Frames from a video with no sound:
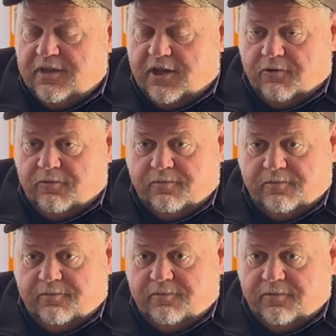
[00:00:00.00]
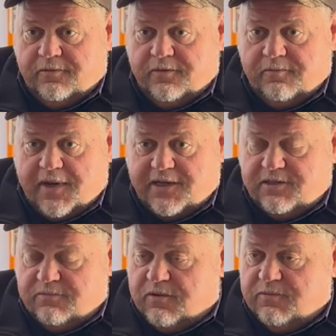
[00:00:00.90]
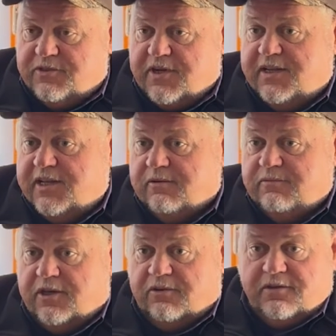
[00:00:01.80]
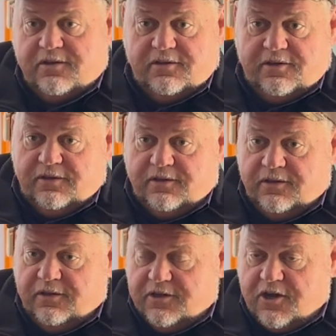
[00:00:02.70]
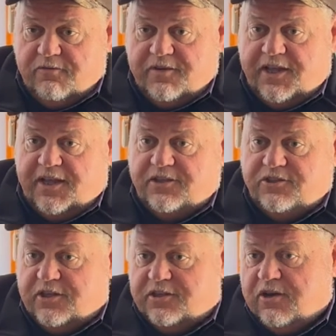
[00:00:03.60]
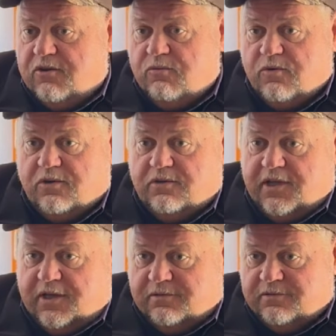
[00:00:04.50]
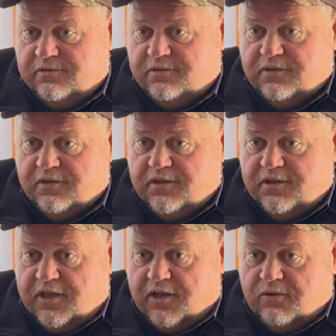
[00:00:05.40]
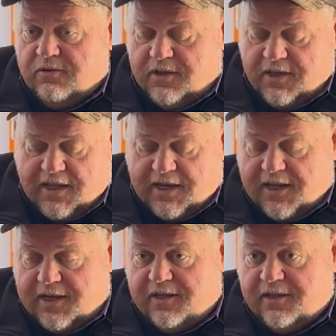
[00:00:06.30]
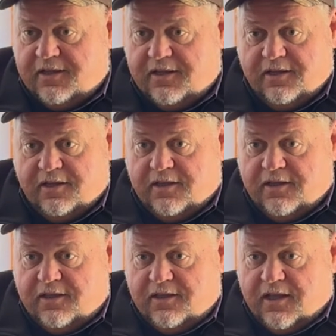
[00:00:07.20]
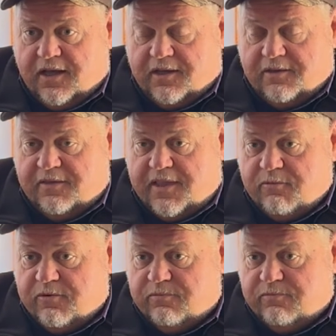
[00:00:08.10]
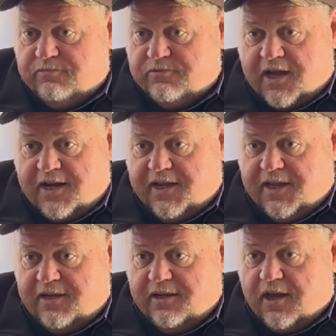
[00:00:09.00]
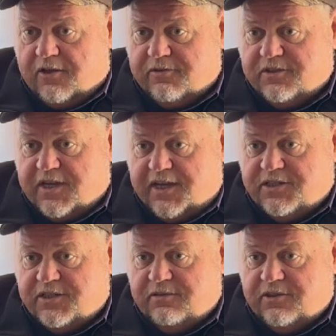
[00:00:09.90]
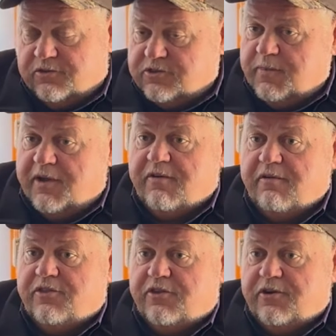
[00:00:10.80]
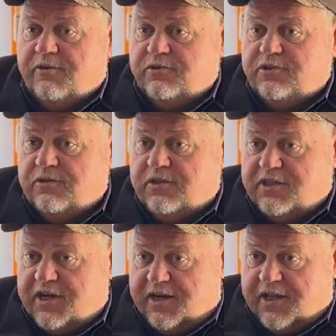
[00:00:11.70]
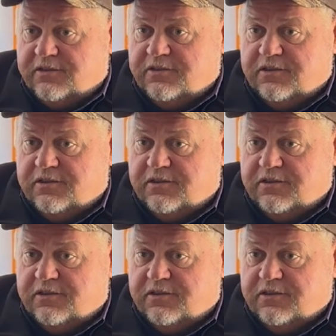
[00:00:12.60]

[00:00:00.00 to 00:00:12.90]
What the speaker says: You know, basically what we tried to tell them, you know, COVID hit, shut the whole world down. You know, and then they were trying to get authorization. You know, Sabine River Authority was doing the tear down.